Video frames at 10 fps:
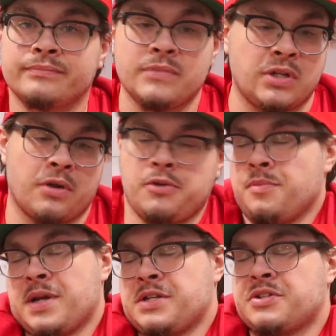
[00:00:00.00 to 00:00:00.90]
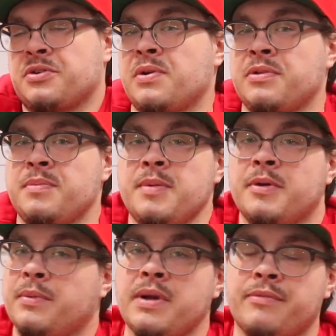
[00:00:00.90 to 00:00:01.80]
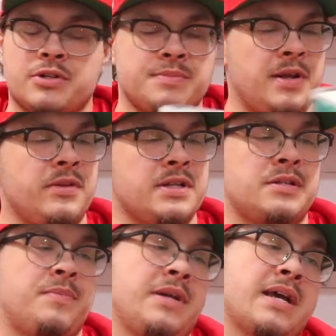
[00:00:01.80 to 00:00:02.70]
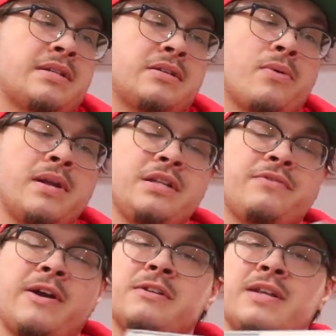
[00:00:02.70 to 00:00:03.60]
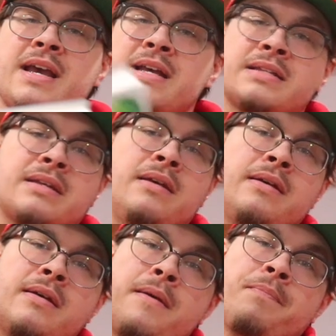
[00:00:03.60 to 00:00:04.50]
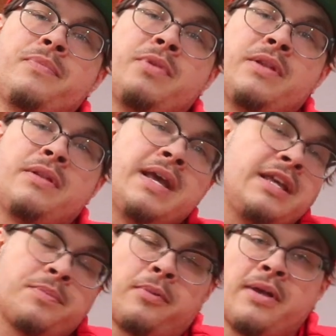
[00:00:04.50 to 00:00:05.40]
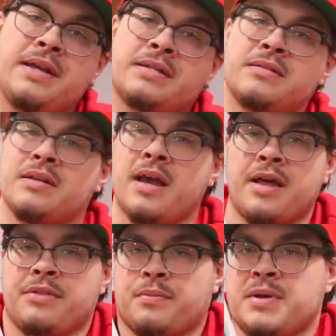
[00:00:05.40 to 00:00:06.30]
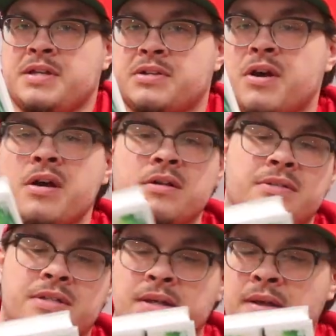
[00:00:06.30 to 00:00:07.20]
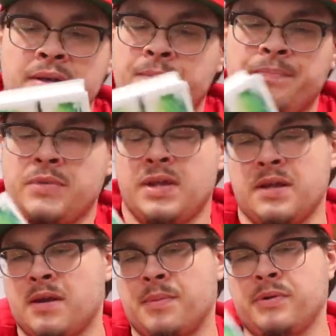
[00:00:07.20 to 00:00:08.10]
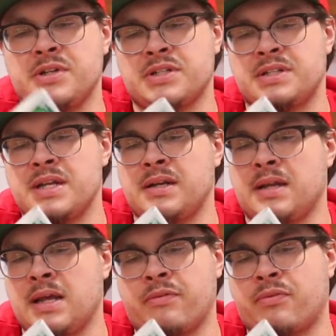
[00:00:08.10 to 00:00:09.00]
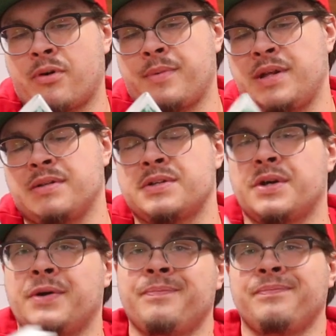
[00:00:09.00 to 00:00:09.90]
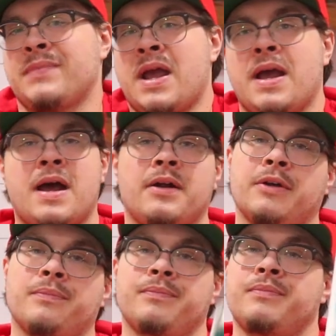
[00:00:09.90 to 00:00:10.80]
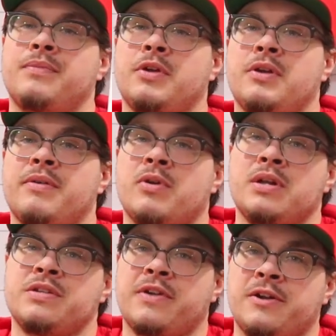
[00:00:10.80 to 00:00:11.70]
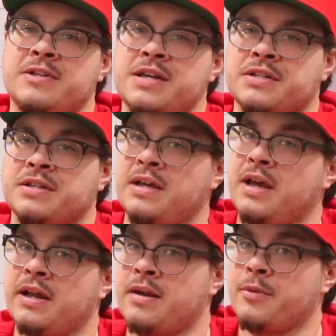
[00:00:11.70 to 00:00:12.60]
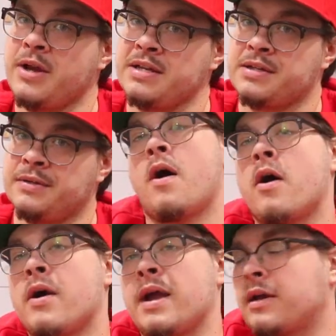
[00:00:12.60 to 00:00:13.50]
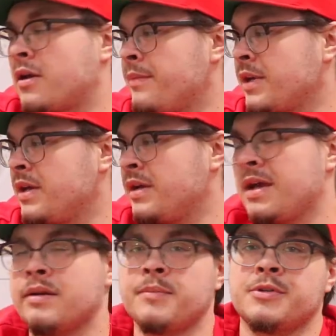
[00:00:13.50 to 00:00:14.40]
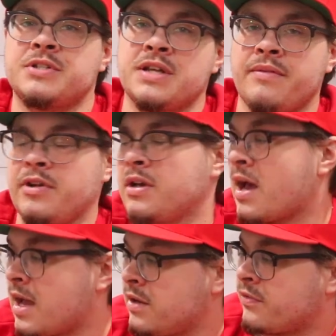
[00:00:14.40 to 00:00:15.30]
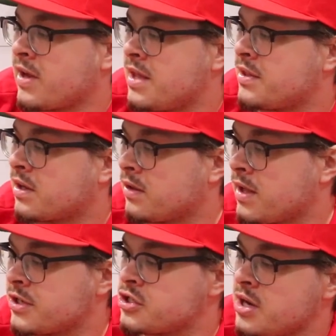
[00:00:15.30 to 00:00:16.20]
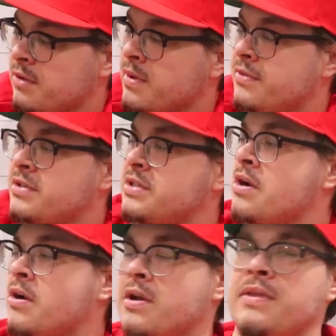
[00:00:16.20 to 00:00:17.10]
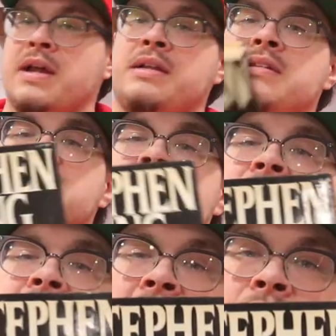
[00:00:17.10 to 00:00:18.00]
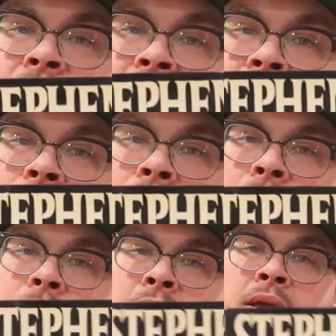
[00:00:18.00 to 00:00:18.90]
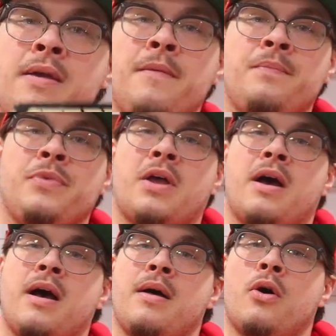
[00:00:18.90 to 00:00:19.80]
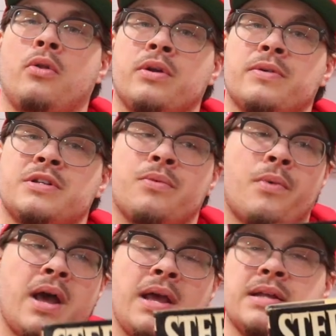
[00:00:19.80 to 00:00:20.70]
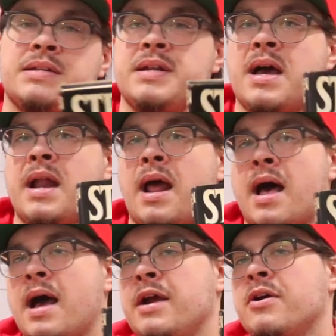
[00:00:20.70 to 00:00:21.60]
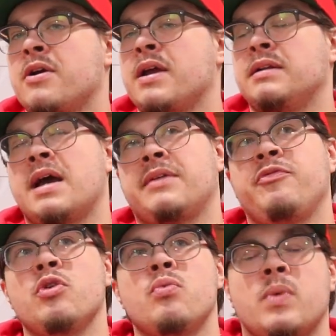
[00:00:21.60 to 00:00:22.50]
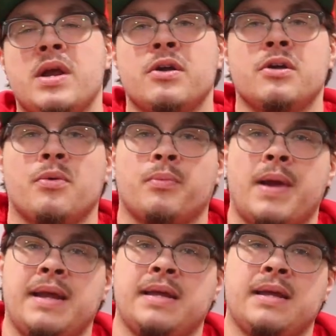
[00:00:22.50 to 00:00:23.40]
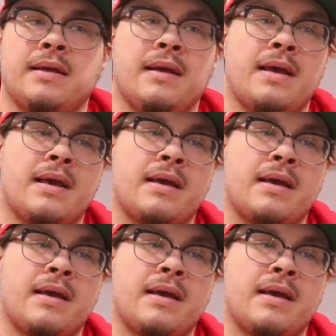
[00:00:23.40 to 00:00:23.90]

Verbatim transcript: you know, you might disagree with me, but whatever. It's my list. But yes, Gwendy's final task eighth place, three stars. It really just didn't hit for me. So I don't know. There you have Gwendy's final task at number eight. All right, coming in at number seven, I've got the collection I read this year, and that is Skeleton Crew. Uh, only reason why it's not higher, it, I feel weird ranking